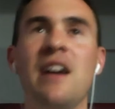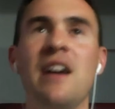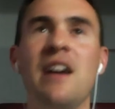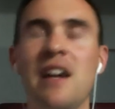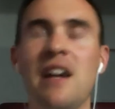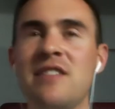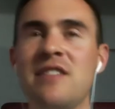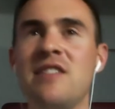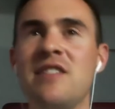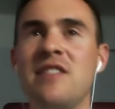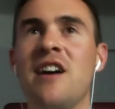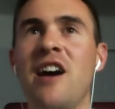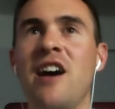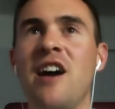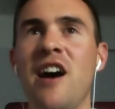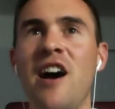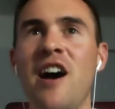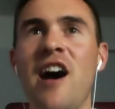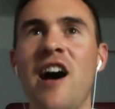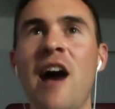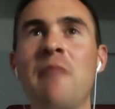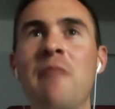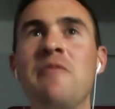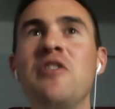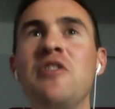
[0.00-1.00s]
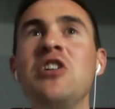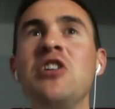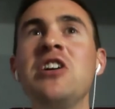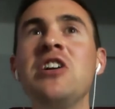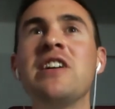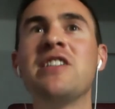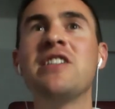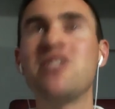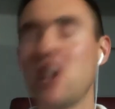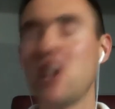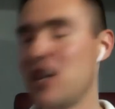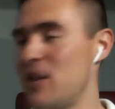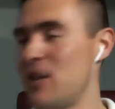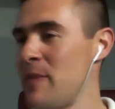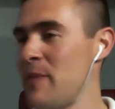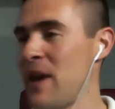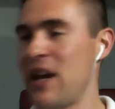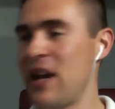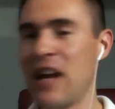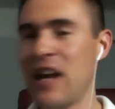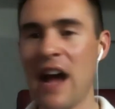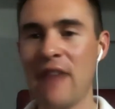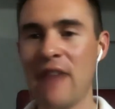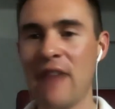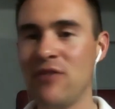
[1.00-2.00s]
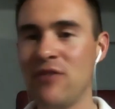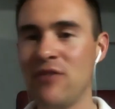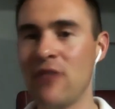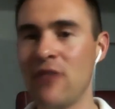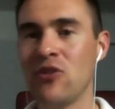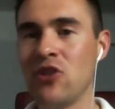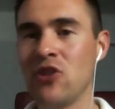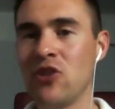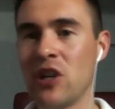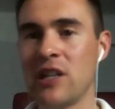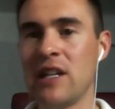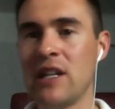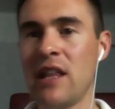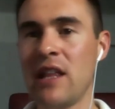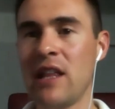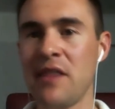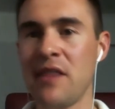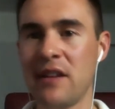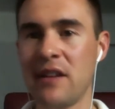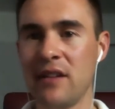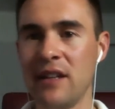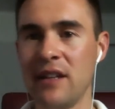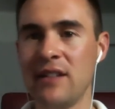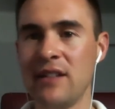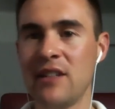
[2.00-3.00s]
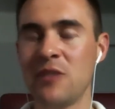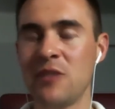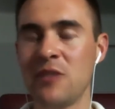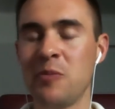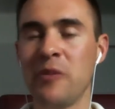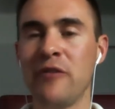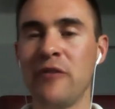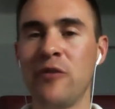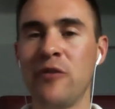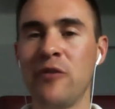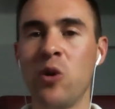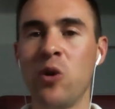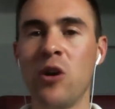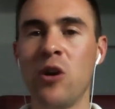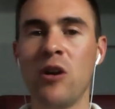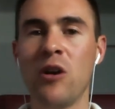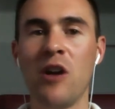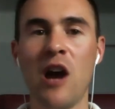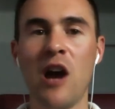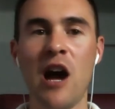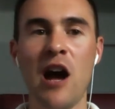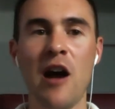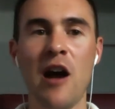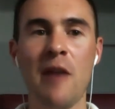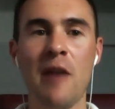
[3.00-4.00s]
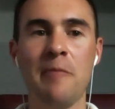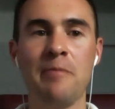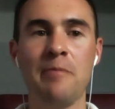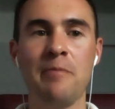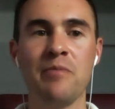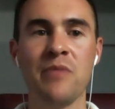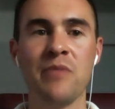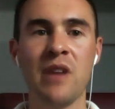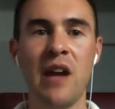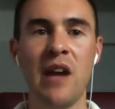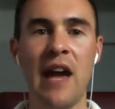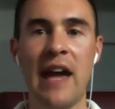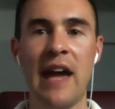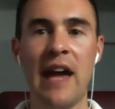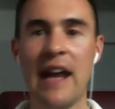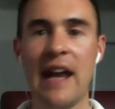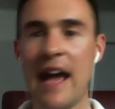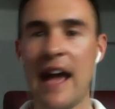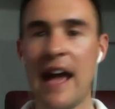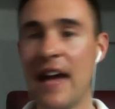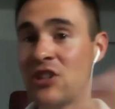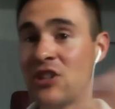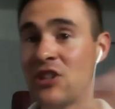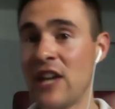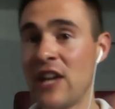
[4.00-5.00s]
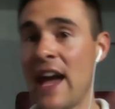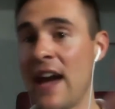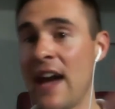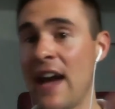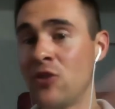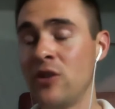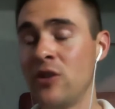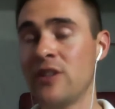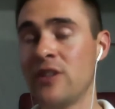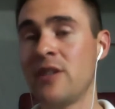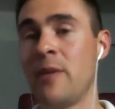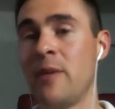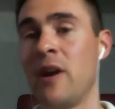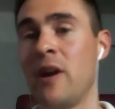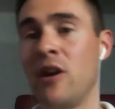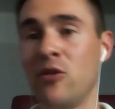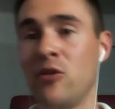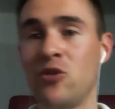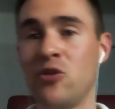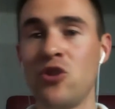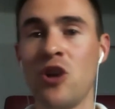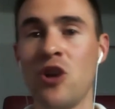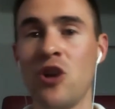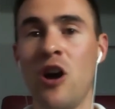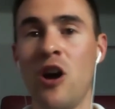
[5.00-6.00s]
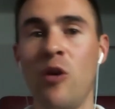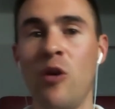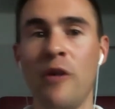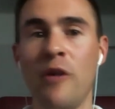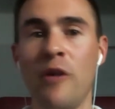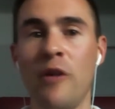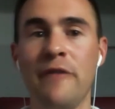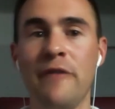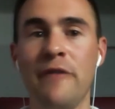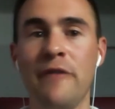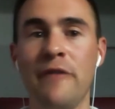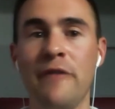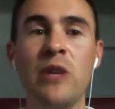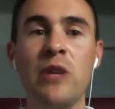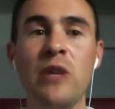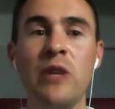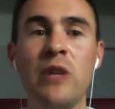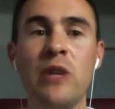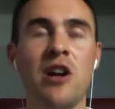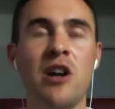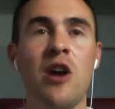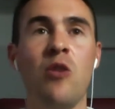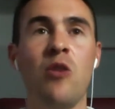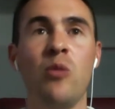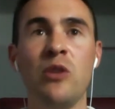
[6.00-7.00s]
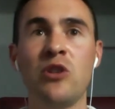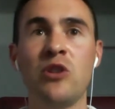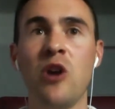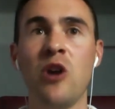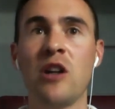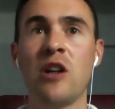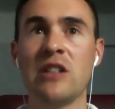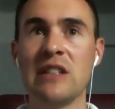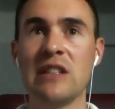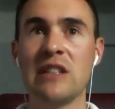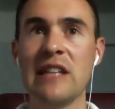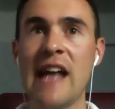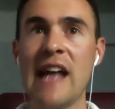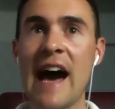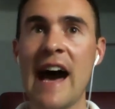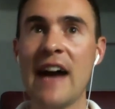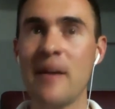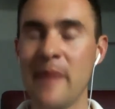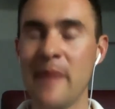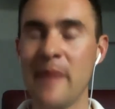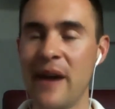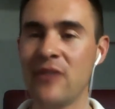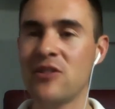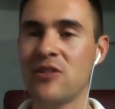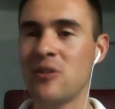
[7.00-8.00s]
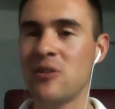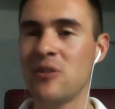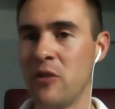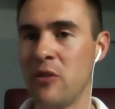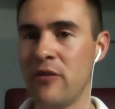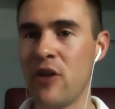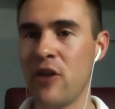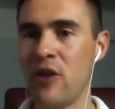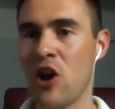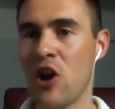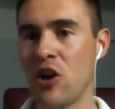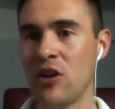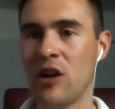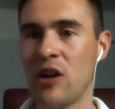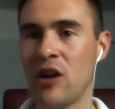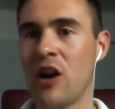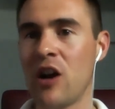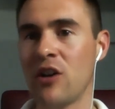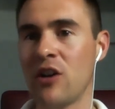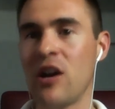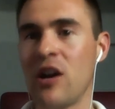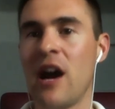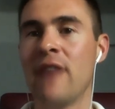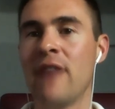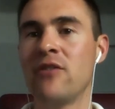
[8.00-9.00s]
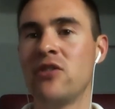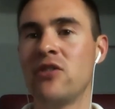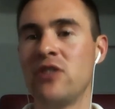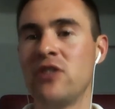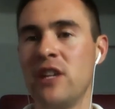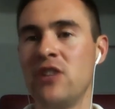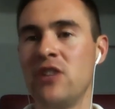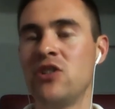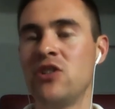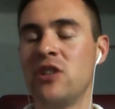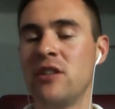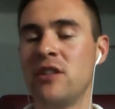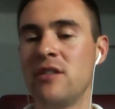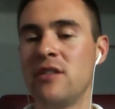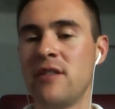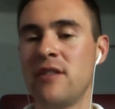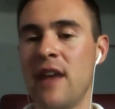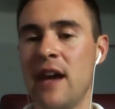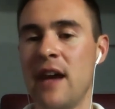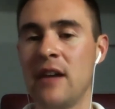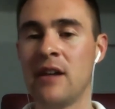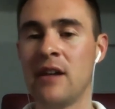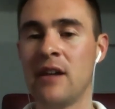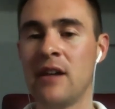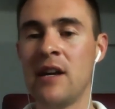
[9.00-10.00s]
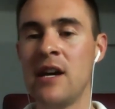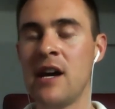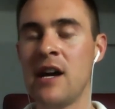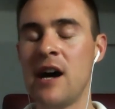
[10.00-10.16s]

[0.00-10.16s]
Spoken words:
I'm very excited about it. I've never done anything like this before. And I actually had Chris on my own show a few weeks ago, and we talked a lot about some of our conversations that